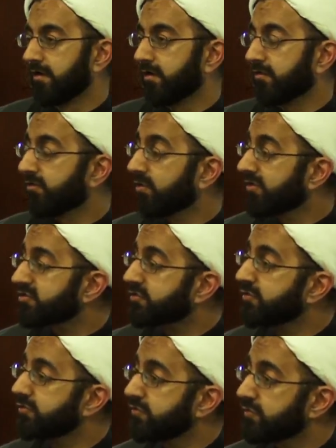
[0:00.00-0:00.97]
Now those
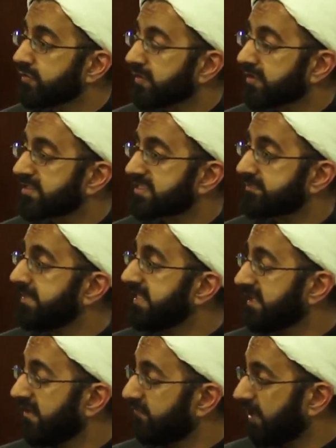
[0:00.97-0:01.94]
who
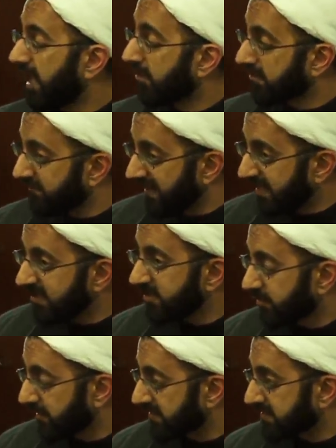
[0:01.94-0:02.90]
speak of out of
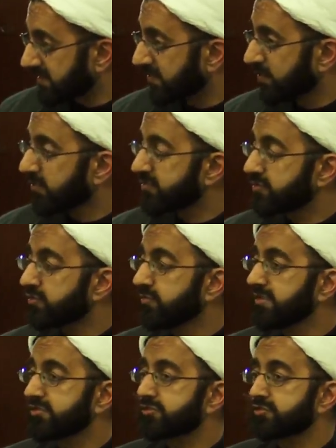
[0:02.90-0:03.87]
ignorance and those who
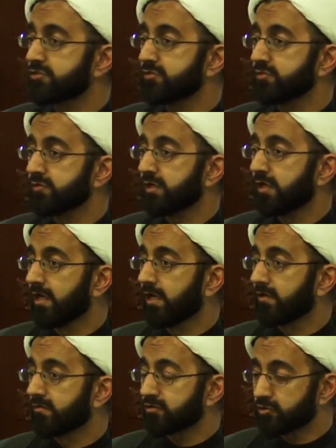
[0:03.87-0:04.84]

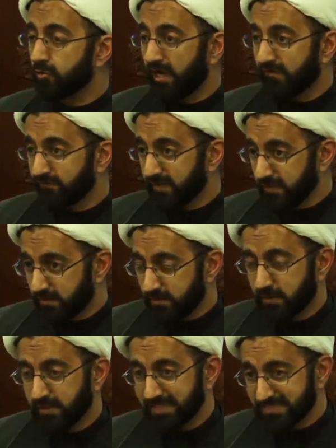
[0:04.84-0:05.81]
have
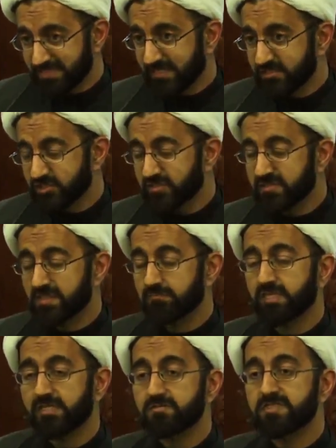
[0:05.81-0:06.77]
ill intentions,
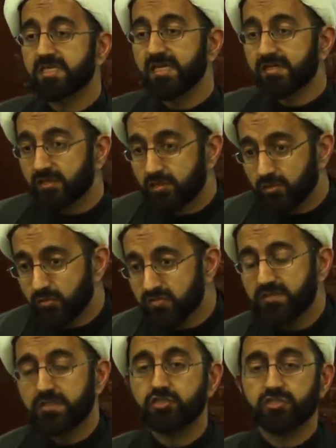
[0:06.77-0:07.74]
sometimes they
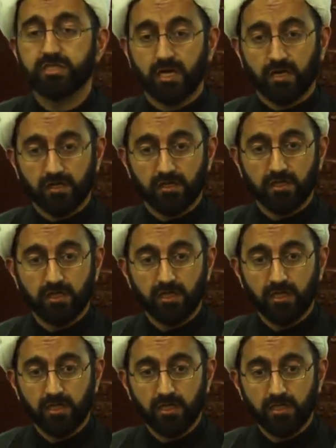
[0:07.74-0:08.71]
accuse the Shia.
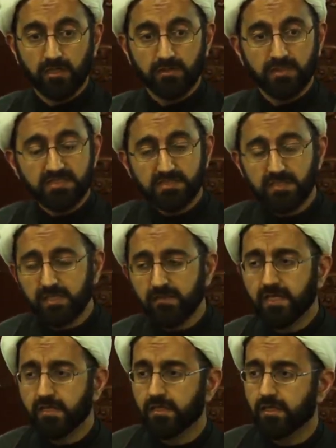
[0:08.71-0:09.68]
They say
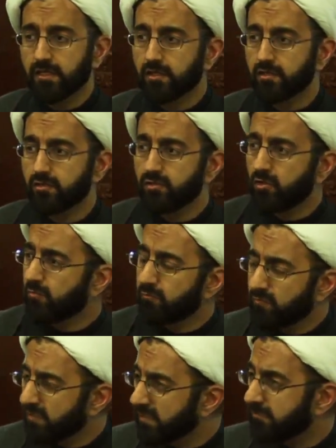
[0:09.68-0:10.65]
that you
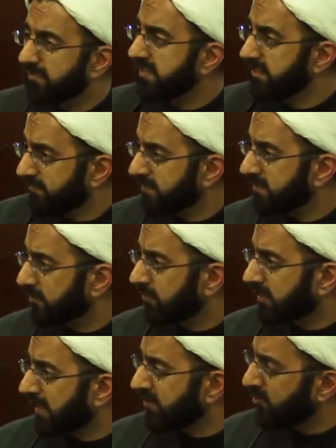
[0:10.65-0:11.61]
don't really believe in the
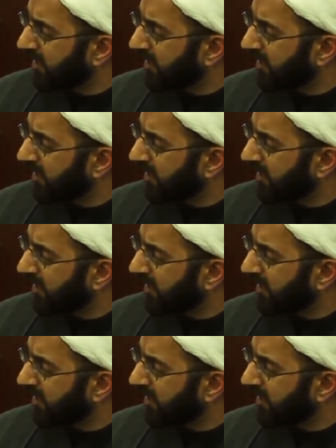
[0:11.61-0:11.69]
Quran,